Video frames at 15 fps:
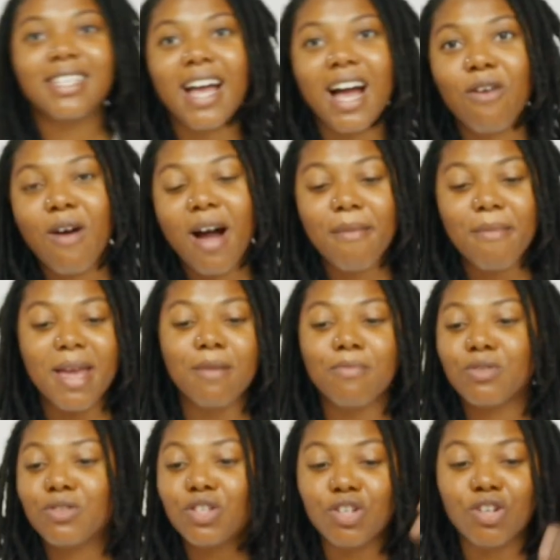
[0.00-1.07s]
how I'm
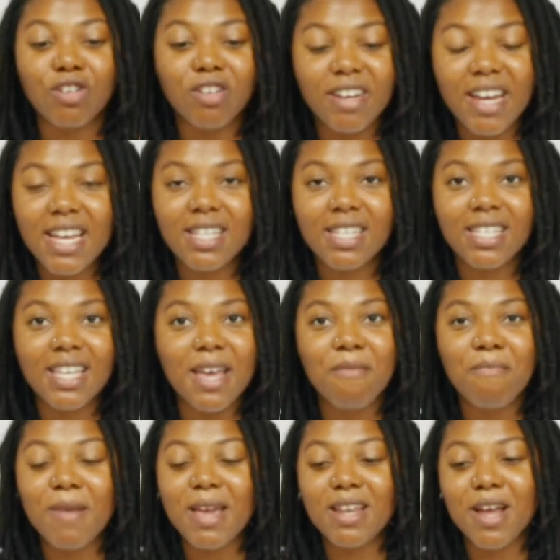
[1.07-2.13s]
able to create.
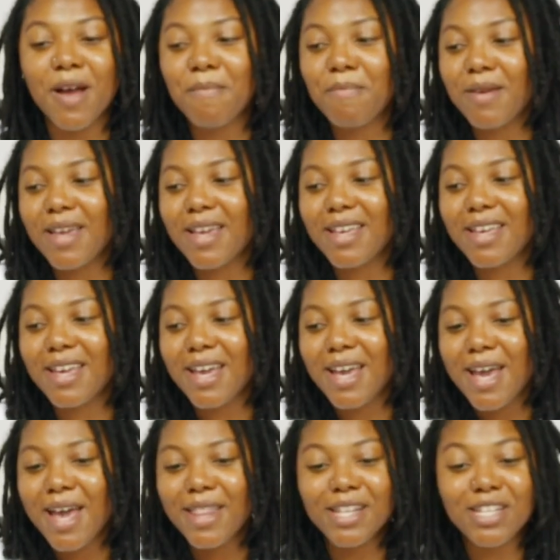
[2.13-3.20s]
It may not be
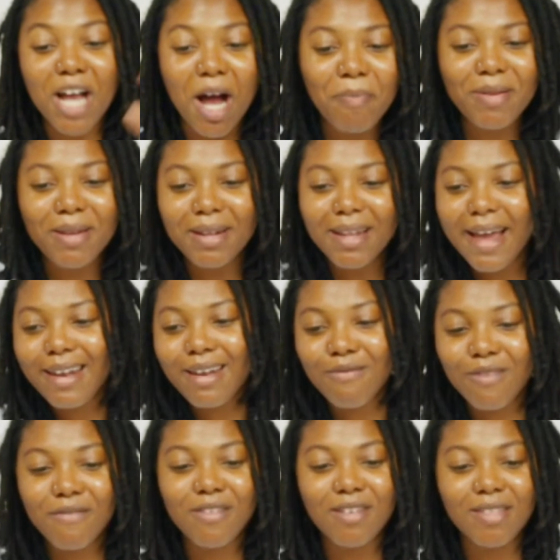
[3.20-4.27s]
the top of the line of
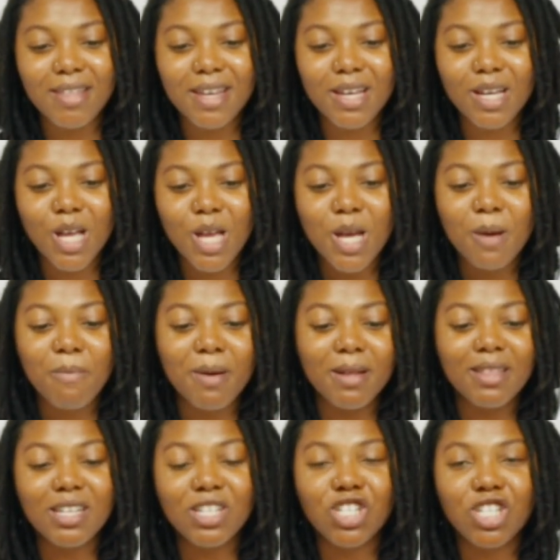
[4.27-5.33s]
everything,
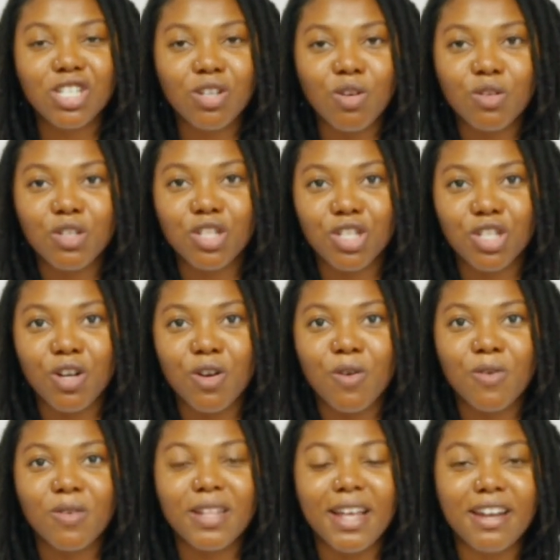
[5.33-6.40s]
but this just goes to
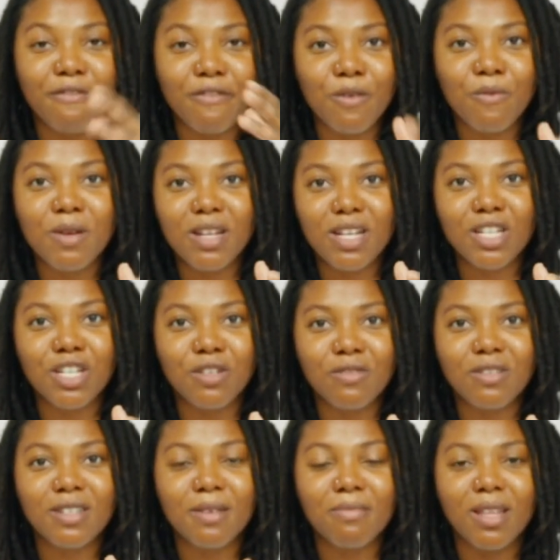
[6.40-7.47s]
show that if you're willing to
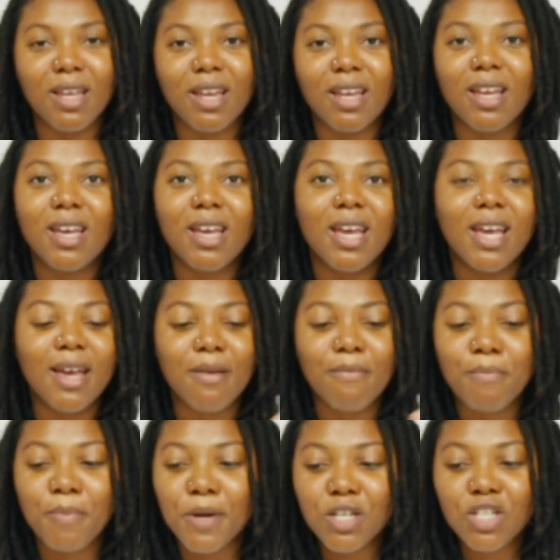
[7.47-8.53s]
do something,
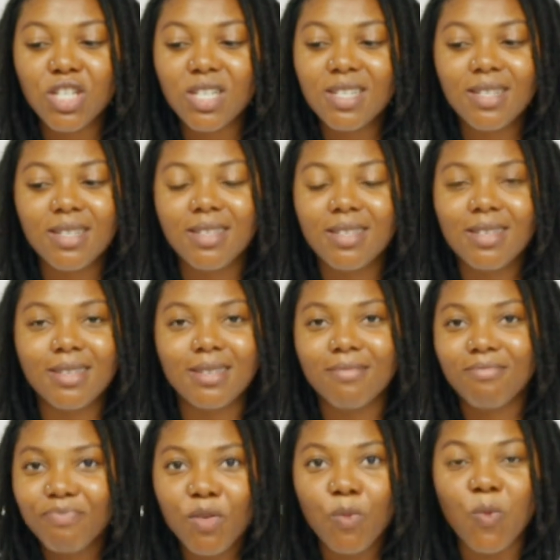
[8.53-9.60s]
purchase
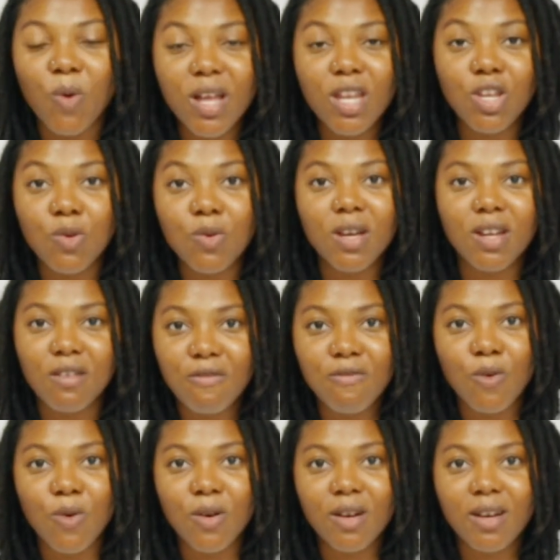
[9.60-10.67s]
what you can
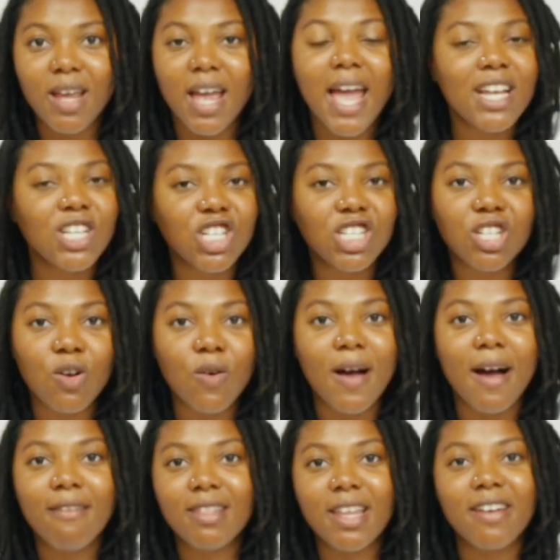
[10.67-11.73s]
afford and just go
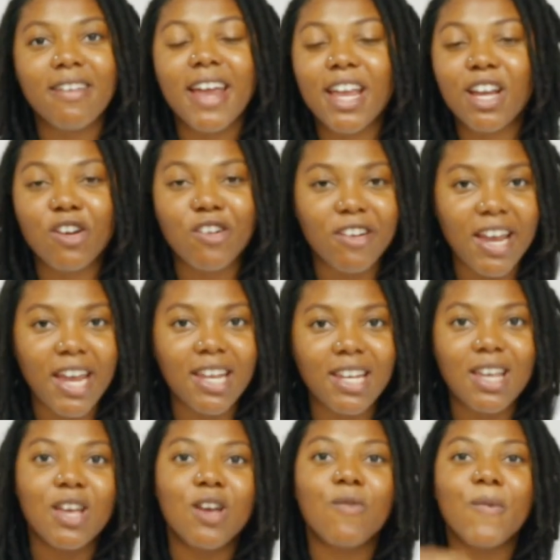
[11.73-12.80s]
out there and create.
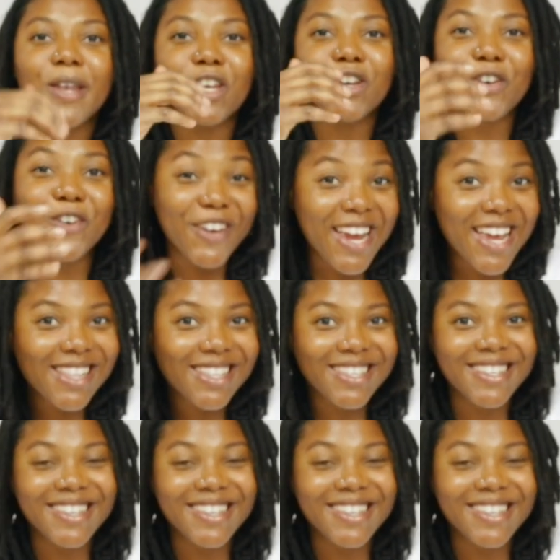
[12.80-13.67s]
When you create,